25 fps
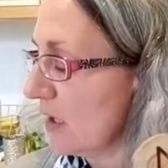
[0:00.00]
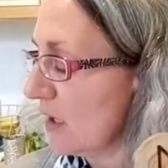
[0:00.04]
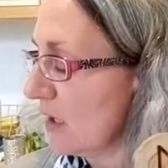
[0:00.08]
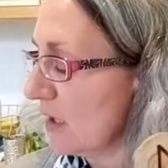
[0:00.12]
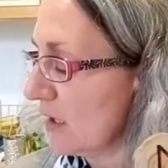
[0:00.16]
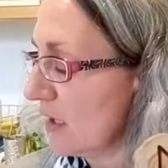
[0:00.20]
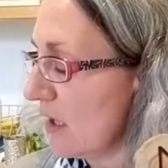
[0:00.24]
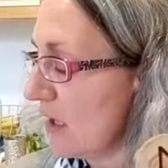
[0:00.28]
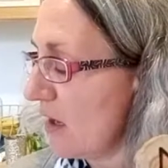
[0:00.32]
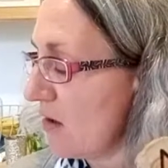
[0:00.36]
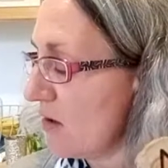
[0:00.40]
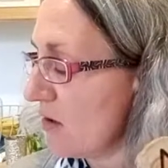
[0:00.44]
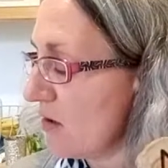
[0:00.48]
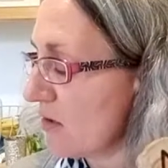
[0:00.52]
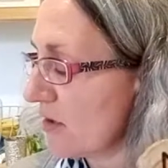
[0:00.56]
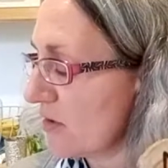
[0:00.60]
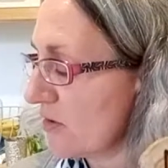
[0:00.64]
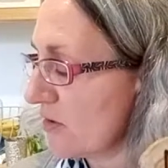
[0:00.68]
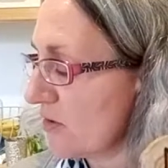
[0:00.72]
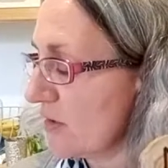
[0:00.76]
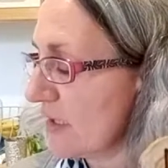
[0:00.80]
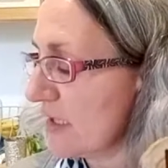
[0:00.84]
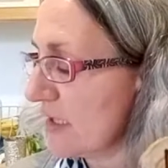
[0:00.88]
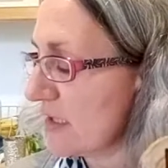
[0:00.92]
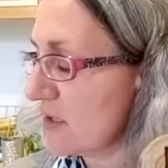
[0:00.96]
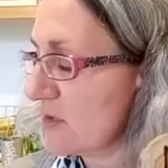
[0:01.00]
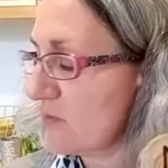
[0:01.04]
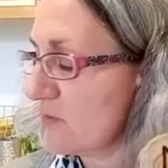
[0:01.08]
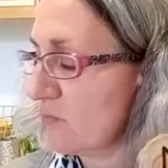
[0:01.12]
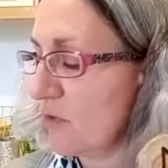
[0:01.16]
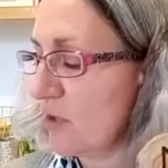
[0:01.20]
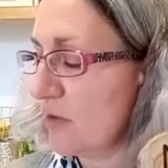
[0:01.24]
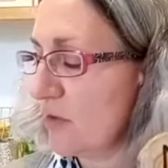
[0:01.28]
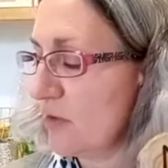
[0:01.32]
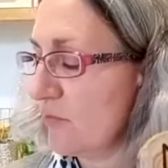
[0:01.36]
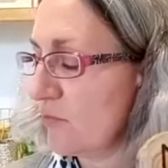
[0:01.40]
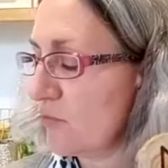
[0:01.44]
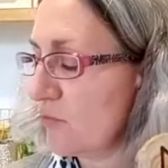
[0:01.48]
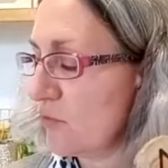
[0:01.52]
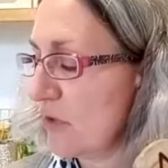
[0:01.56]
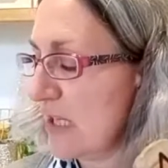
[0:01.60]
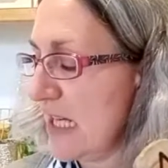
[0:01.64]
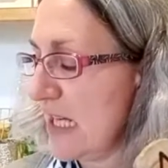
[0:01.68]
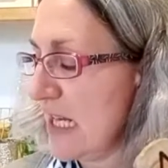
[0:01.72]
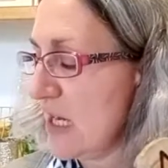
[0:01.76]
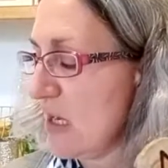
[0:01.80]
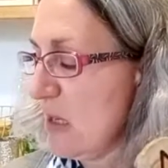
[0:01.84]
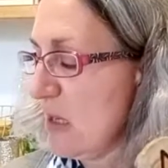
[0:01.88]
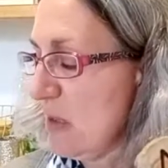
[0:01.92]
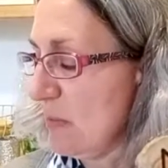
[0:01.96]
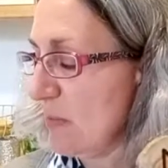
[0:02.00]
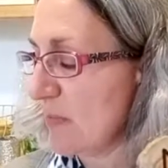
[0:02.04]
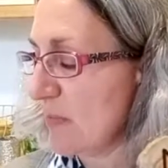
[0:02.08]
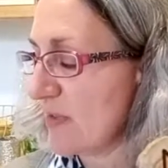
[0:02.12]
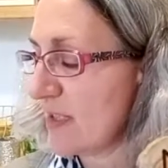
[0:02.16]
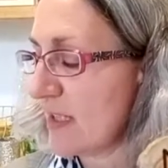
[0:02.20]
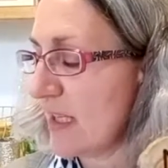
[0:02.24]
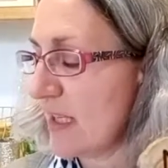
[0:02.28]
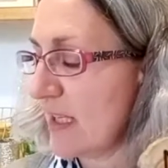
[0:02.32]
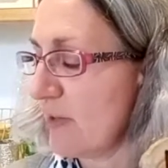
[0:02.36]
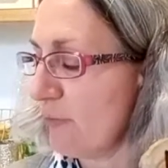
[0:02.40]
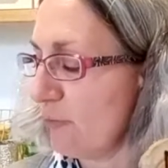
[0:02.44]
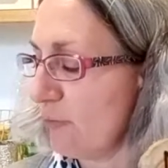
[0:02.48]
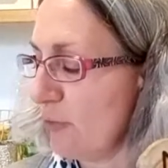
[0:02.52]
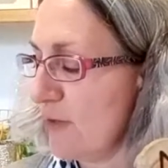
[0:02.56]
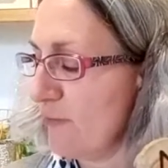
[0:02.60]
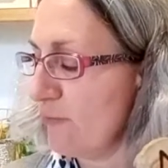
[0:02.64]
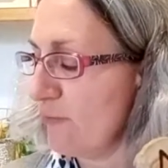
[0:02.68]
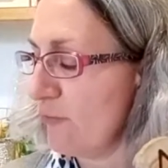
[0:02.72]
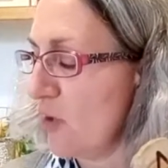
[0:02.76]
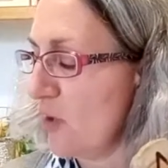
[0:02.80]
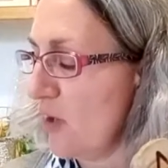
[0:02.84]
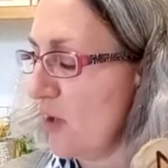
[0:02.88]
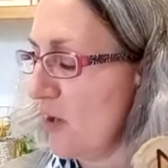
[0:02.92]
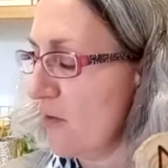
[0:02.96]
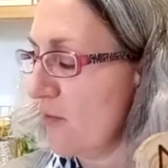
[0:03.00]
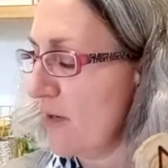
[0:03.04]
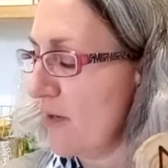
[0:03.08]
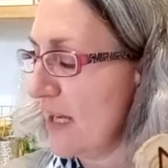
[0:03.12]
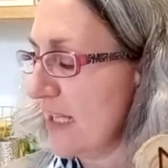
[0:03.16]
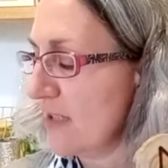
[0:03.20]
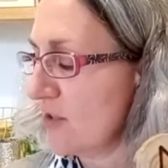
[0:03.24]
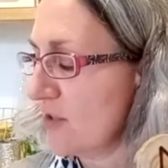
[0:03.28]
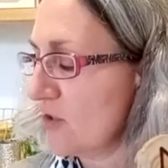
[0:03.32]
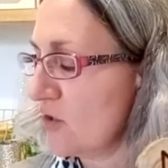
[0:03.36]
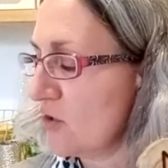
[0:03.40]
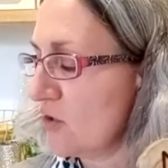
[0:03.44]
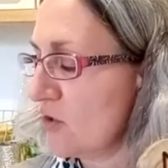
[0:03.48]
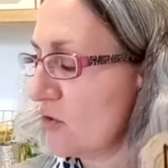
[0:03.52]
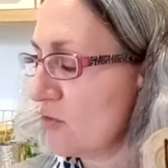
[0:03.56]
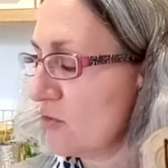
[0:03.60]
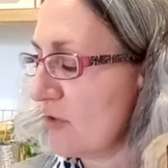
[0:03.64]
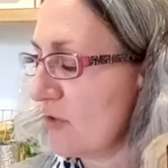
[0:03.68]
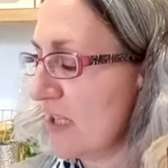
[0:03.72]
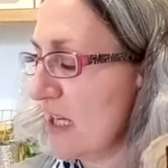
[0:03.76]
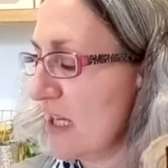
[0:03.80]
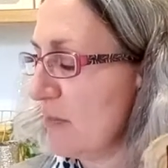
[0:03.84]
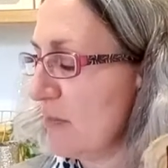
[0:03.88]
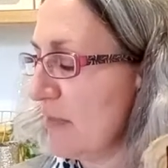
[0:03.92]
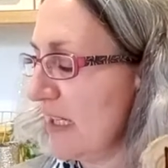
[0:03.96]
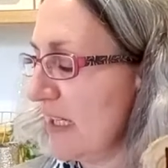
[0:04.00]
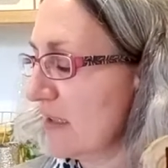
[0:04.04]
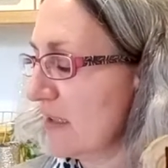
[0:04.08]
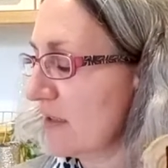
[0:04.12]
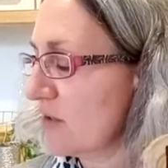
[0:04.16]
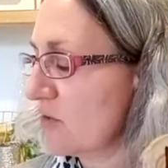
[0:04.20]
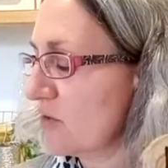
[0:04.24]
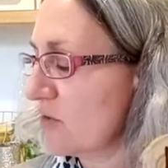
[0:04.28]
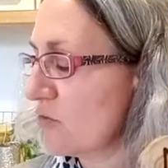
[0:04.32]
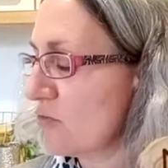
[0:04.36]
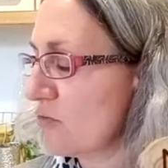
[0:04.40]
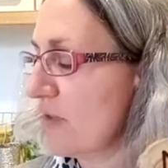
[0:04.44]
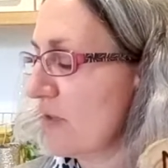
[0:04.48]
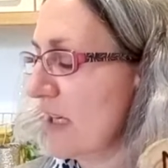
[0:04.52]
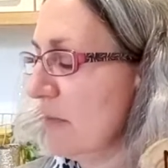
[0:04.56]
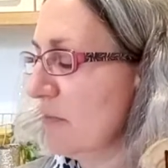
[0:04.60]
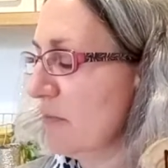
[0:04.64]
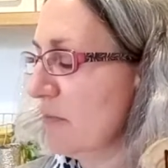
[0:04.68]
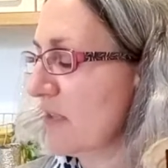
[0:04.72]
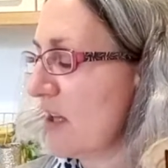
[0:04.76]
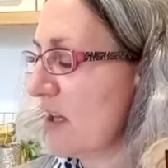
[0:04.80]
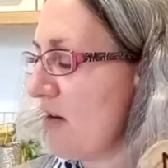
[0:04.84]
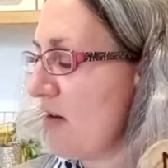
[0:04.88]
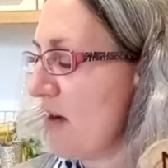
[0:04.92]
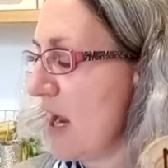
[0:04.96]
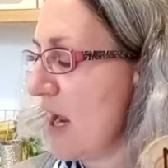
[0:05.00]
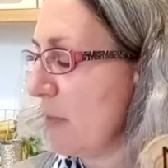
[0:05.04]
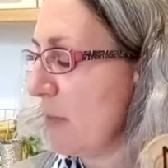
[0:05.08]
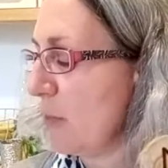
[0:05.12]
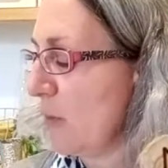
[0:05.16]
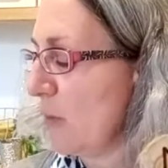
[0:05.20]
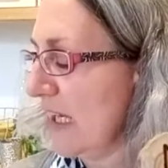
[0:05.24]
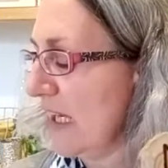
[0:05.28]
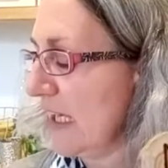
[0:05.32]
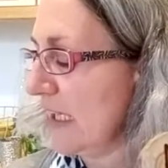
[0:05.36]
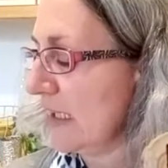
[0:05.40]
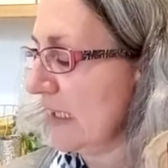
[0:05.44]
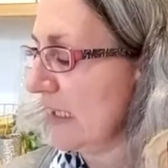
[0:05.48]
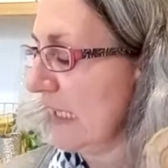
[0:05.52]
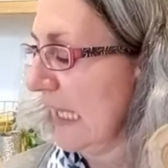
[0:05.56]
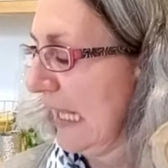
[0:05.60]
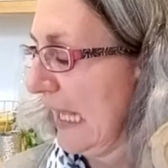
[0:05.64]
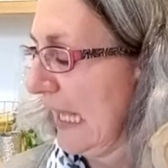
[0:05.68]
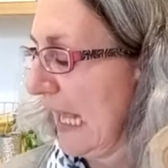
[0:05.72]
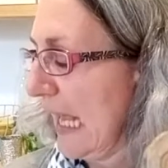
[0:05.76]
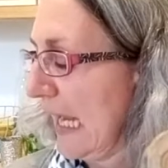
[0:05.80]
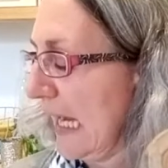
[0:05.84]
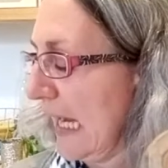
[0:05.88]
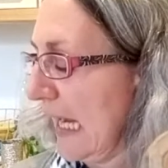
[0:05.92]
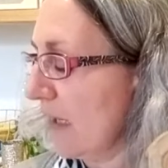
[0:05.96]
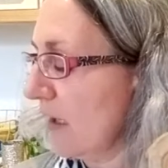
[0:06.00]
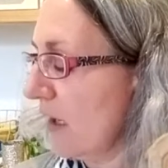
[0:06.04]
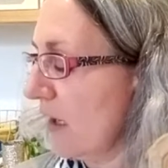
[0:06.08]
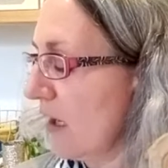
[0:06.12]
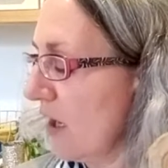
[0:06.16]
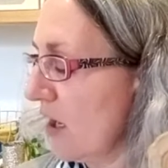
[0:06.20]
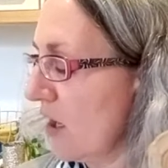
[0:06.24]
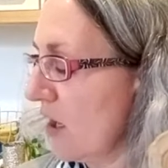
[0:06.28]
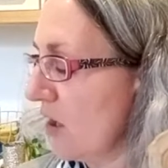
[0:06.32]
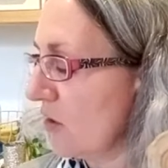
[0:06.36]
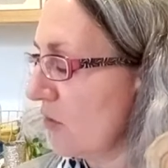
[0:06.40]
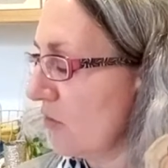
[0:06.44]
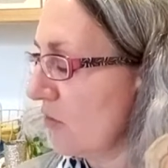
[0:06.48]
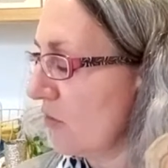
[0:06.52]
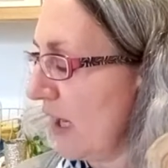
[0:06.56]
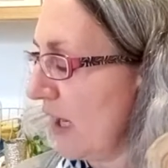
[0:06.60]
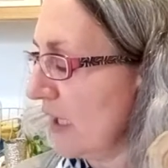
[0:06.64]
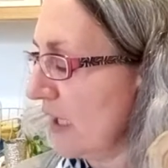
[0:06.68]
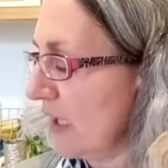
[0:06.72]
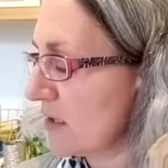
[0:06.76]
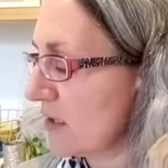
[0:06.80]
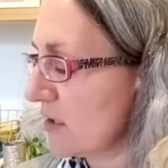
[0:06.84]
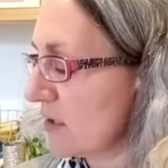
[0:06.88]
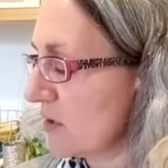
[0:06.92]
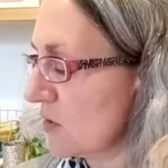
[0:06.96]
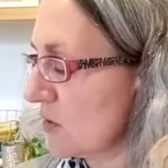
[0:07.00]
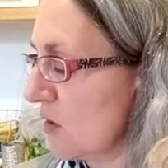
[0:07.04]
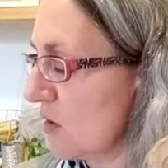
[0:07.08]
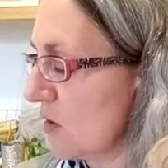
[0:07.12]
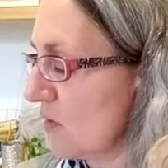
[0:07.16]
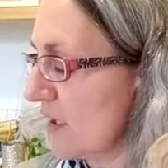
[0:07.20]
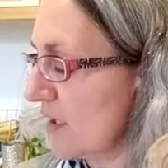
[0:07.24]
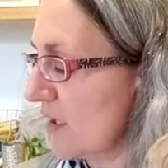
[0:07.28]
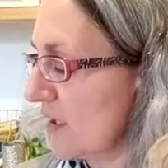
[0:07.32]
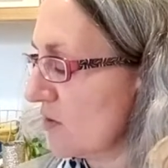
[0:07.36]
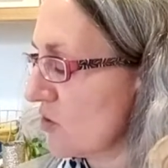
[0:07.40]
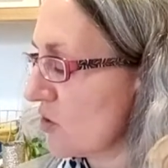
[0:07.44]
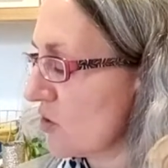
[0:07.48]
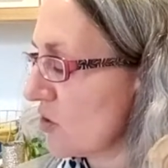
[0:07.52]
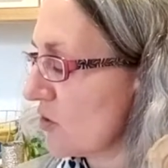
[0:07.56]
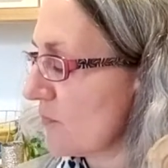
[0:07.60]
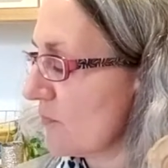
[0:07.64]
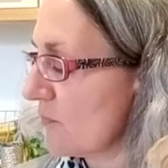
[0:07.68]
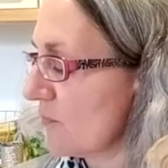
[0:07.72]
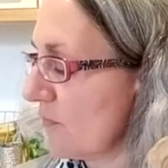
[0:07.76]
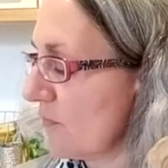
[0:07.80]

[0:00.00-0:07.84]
Lagu is the rune of dreams, and if we follow its stream into dream time, we can gain great knowledge.